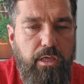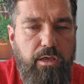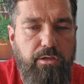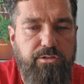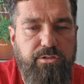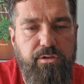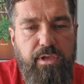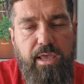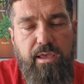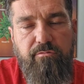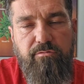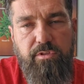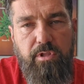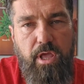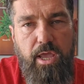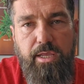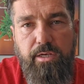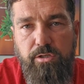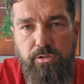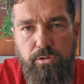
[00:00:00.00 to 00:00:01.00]
You also
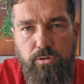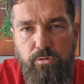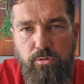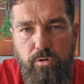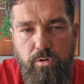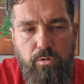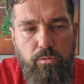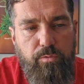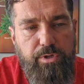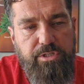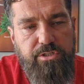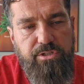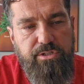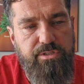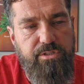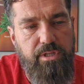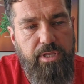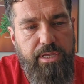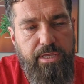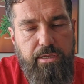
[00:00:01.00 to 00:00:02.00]
have limonene,
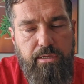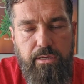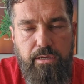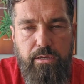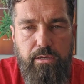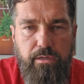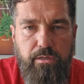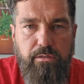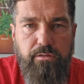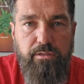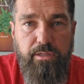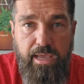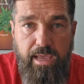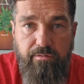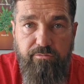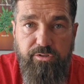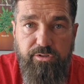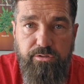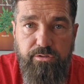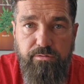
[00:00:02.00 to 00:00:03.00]
which is your
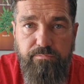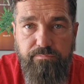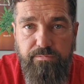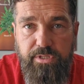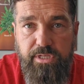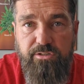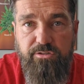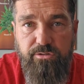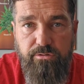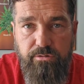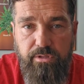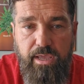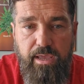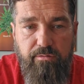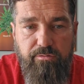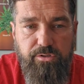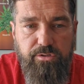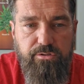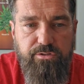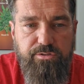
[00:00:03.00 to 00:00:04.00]
citrus, like a
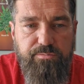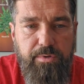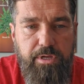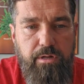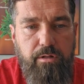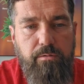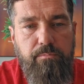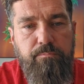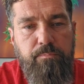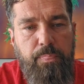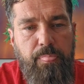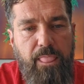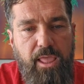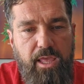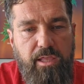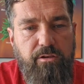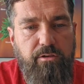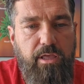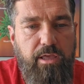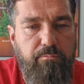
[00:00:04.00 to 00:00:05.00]
lemon.
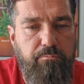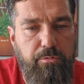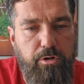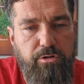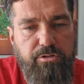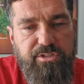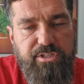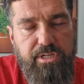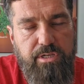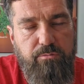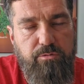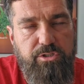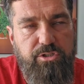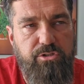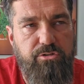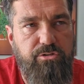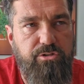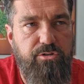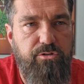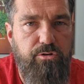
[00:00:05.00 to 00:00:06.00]
You'll also have
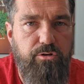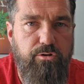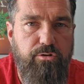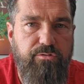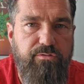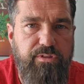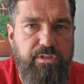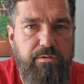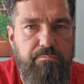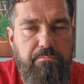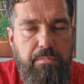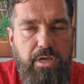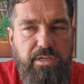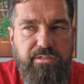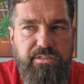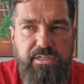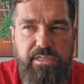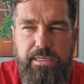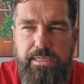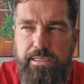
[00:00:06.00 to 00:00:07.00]
linalool, which
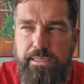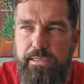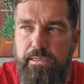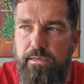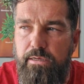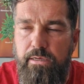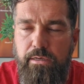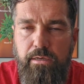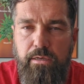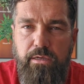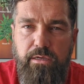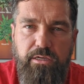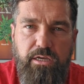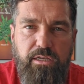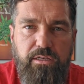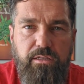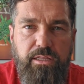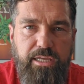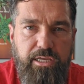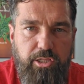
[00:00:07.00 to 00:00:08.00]
is like
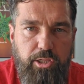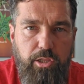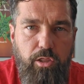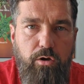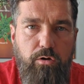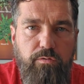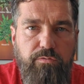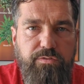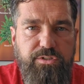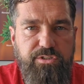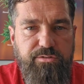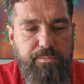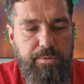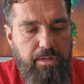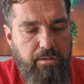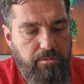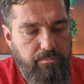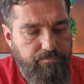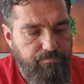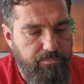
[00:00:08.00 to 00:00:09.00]
lavender. That's your
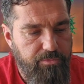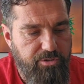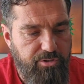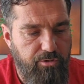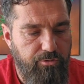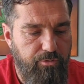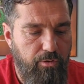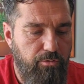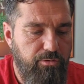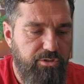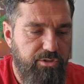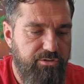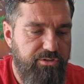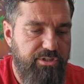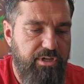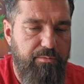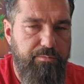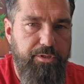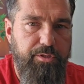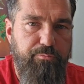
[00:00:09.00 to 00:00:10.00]
lavender smell.
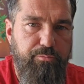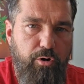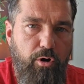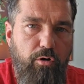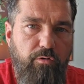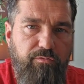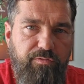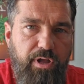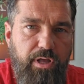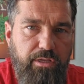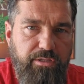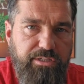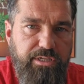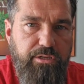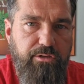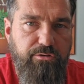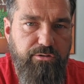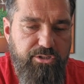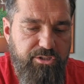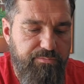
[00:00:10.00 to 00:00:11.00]
And you'll have myrcene,
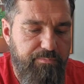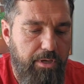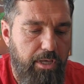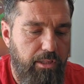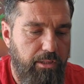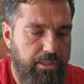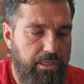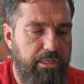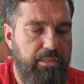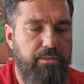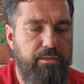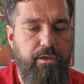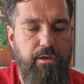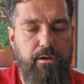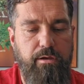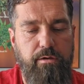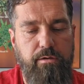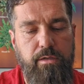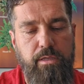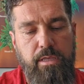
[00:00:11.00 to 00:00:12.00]
which is your earthy,
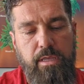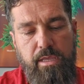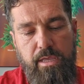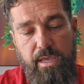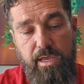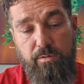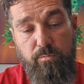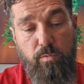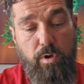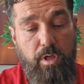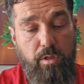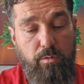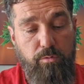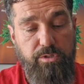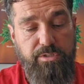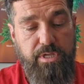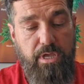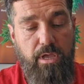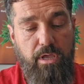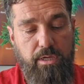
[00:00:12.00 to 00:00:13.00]
musky,
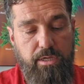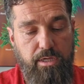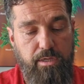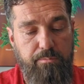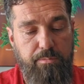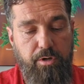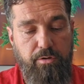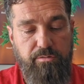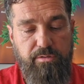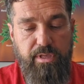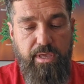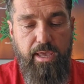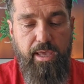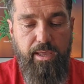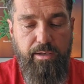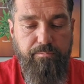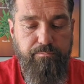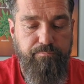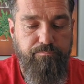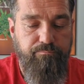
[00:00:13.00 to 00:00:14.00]
kind of like cloves
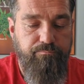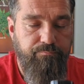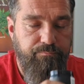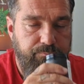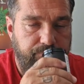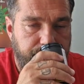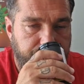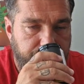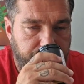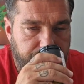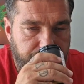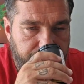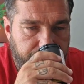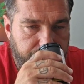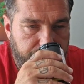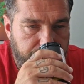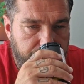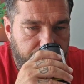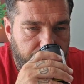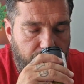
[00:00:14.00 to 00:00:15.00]
smell. So those are
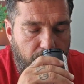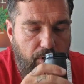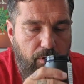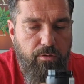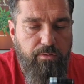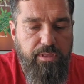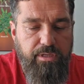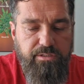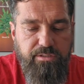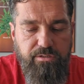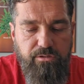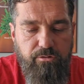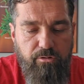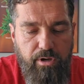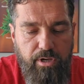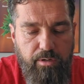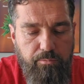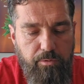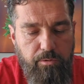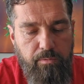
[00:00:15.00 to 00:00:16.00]
some of the profiles
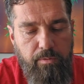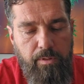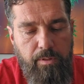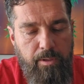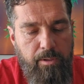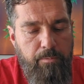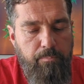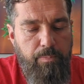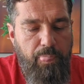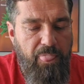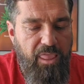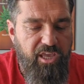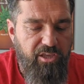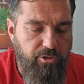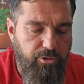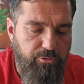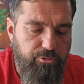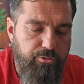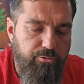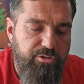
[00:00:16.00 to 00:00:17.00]
that you smell in
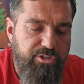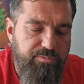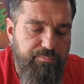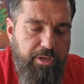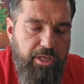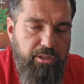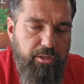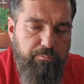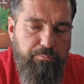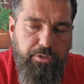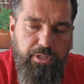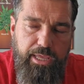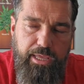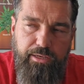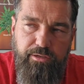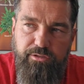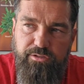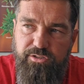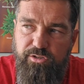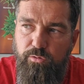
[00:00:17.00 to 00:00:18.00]
there. And while
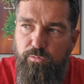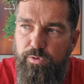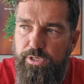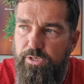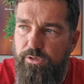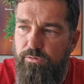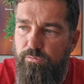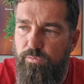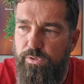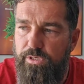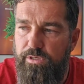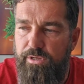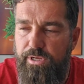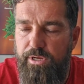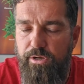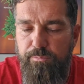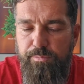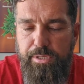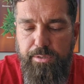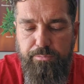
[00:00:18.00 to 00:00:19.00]
we're talking about
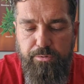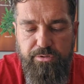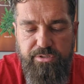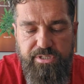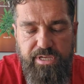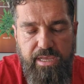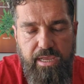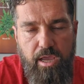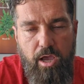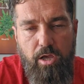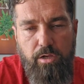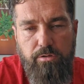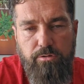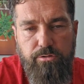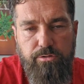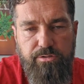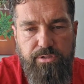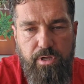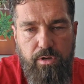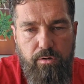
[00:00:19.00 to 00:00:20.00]
that,
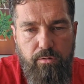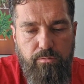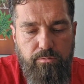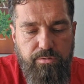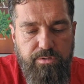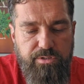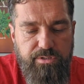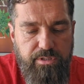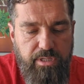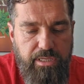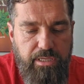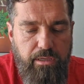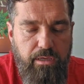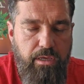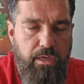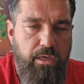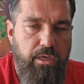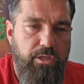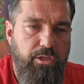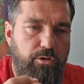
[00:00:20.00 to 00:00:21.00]
oh, that's
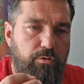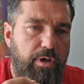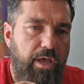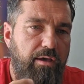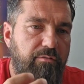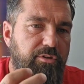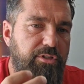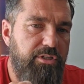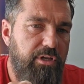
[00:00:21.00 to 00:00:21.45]
incredible.